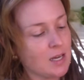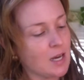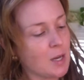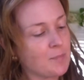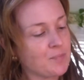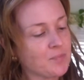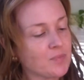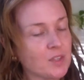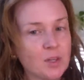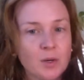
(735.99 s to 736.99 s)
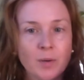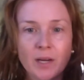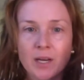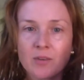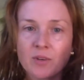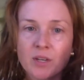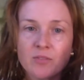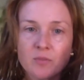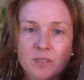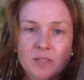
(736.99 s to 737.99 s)
You know what I got rid
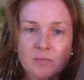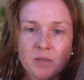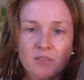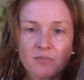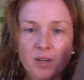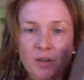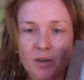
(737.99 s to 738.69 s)
of was the big fern.